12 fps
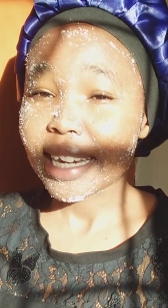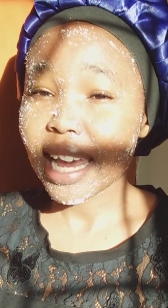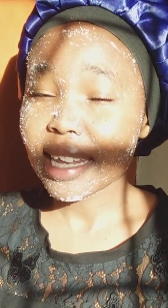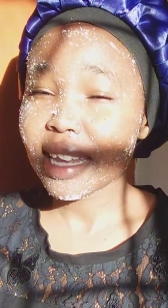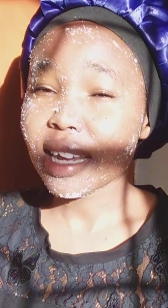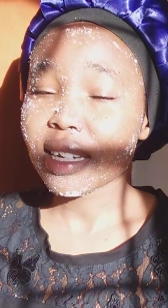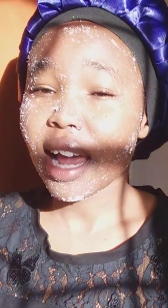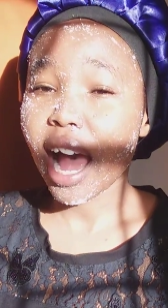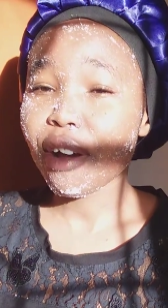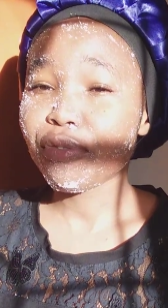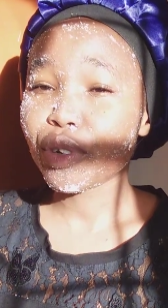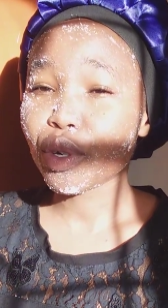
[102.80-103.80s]
it doesn't
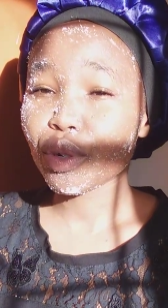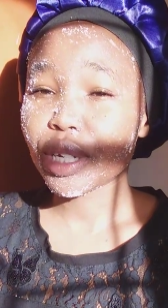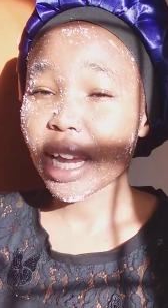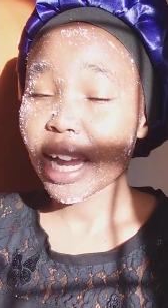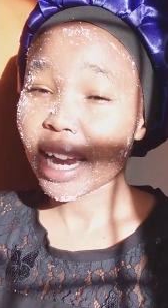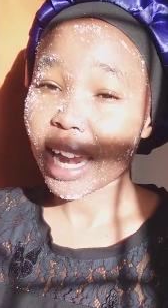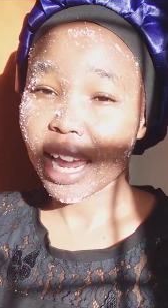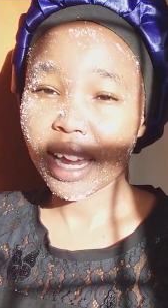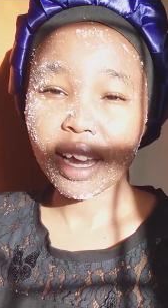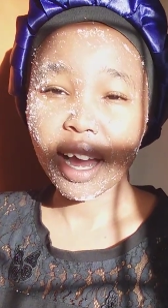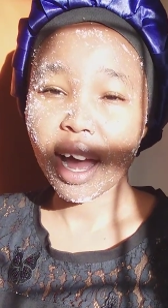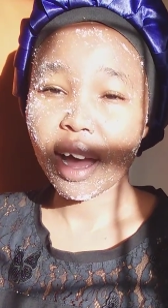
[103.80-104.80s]
have to take
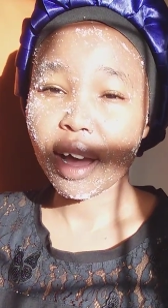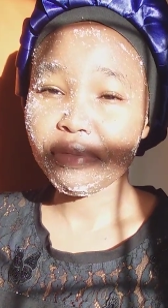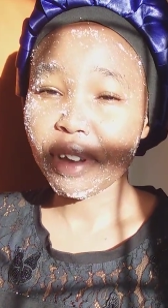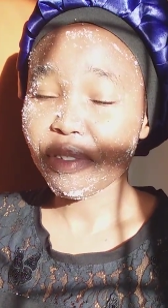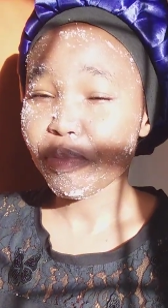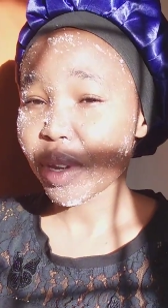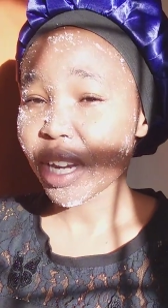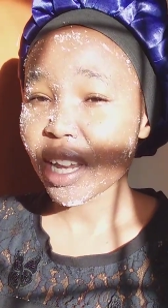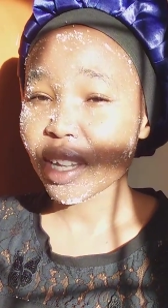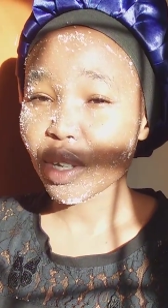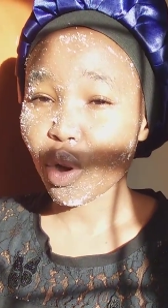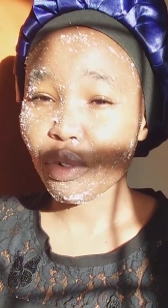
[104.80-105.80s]
like uh, five
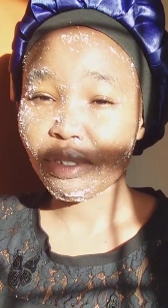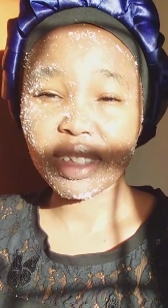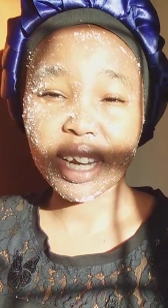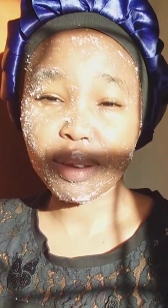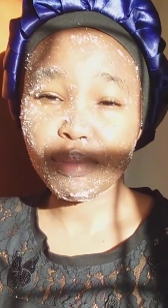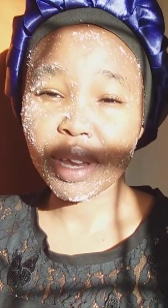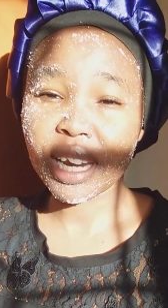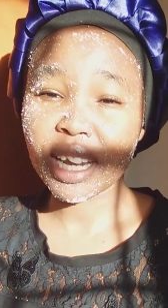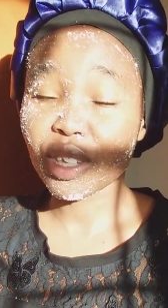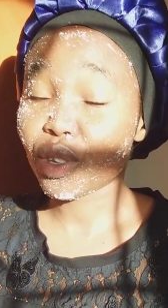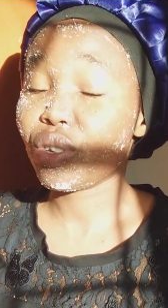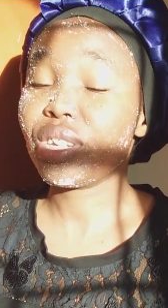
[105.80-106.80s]
minutes or three
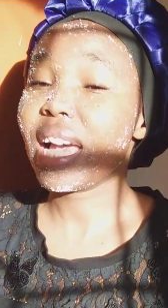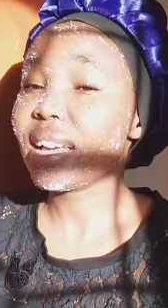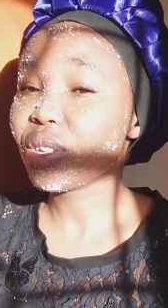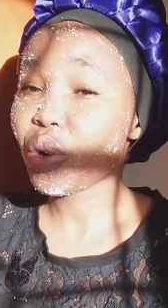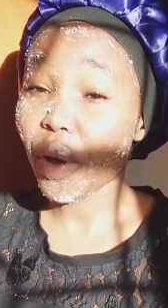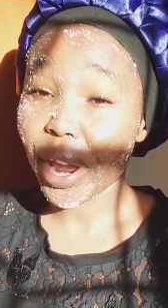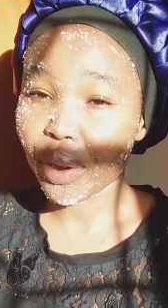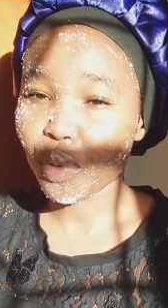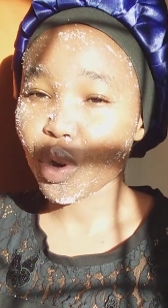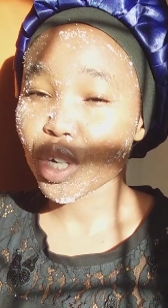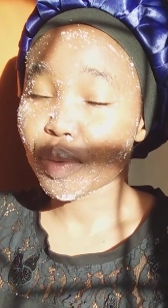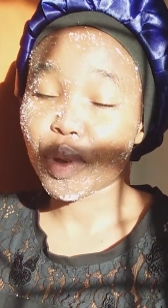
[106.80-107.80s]
minutes you just go and
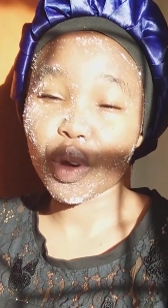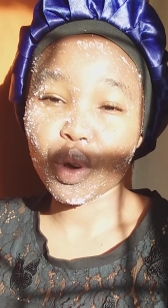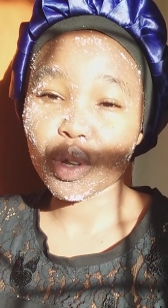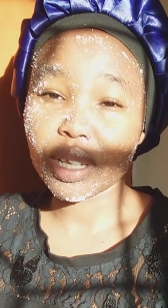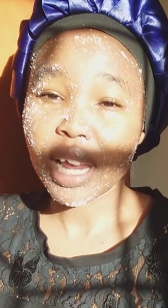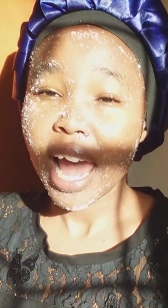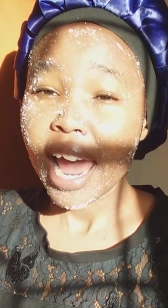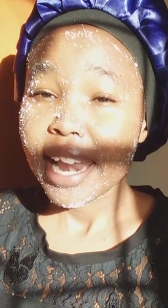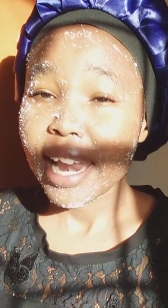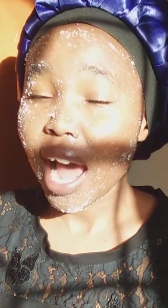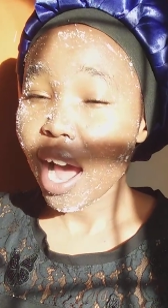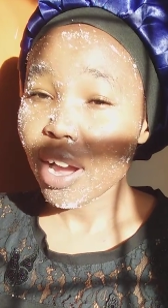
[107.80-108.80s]
wash because
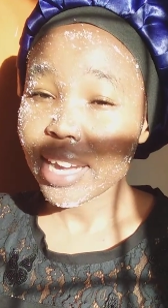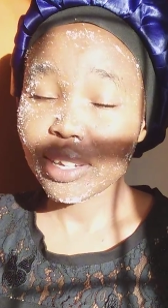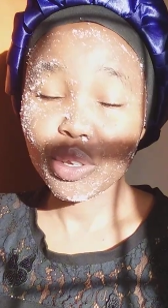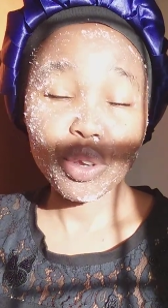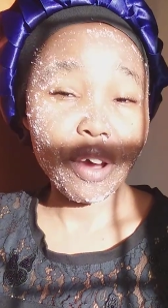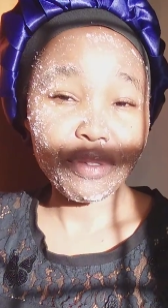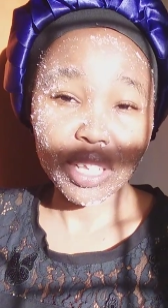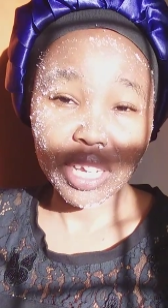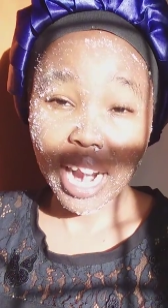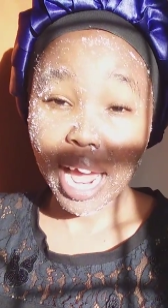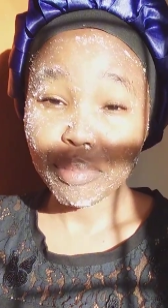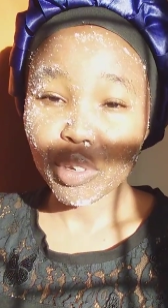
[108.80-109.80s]
now it, you have
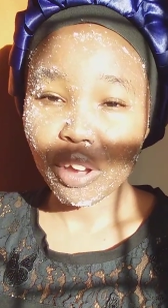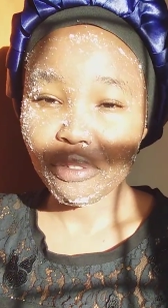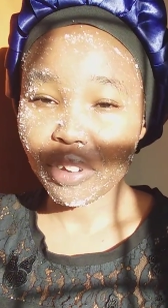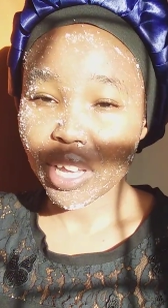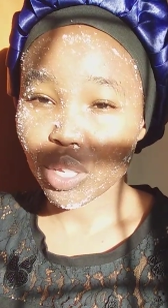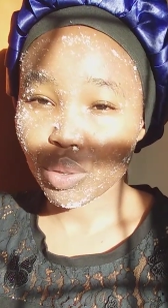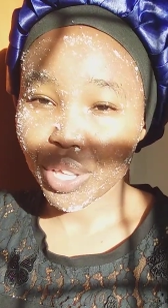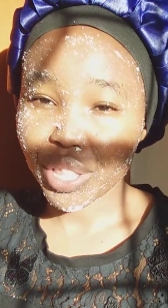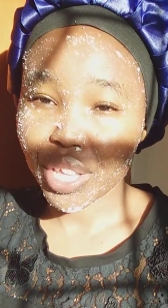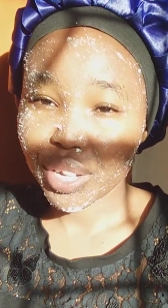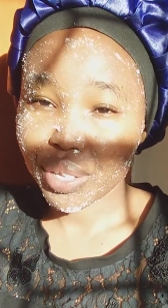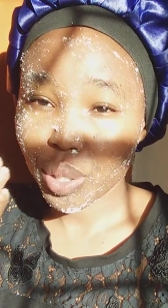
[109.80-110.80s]
scrubbed your face
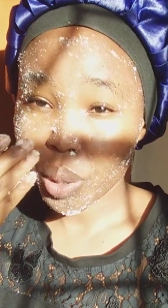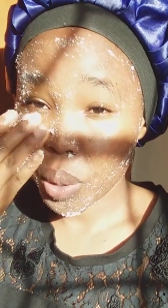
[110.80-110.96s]
with it you